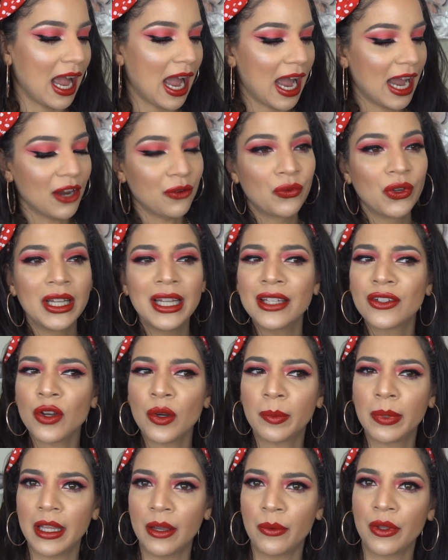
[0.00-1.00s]
I really
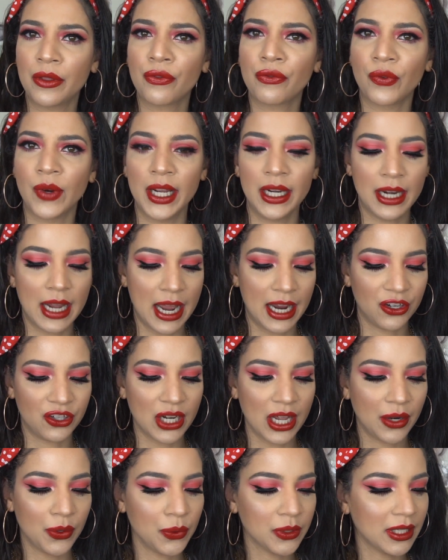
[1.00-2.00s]
don't play with red
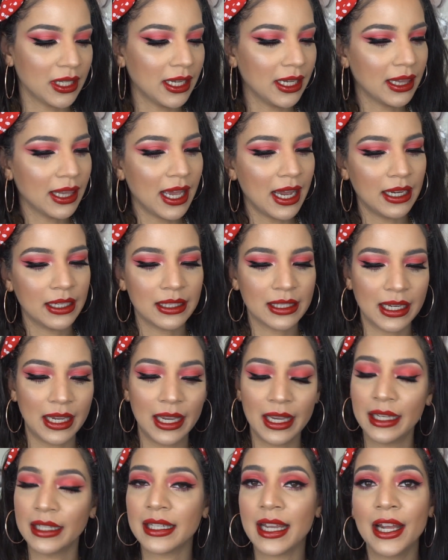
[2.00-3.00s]
eyeshadows like that.
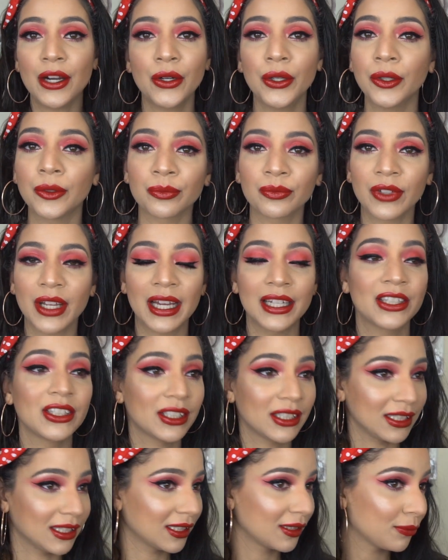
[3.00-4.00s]
And I don't know, I
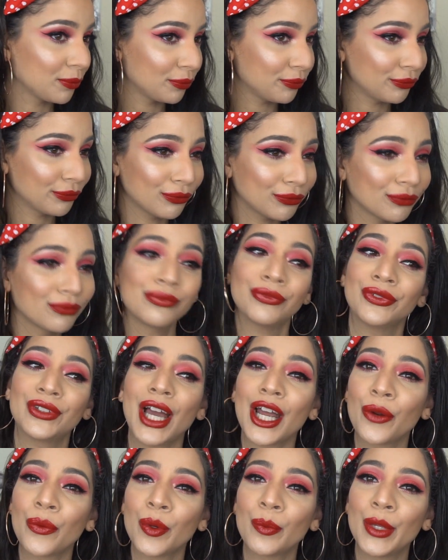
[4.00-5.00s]
just
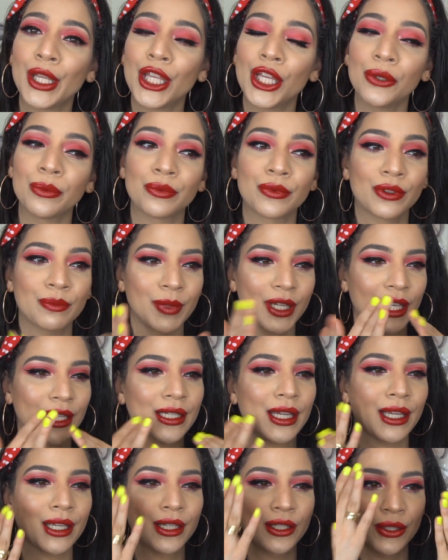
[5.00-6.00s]
thought it would be cute
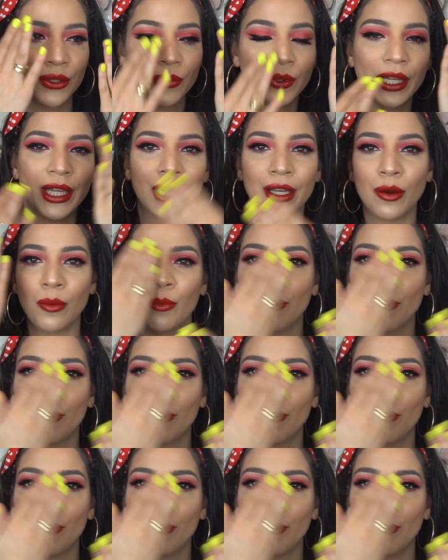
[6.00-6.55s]
because I can do like a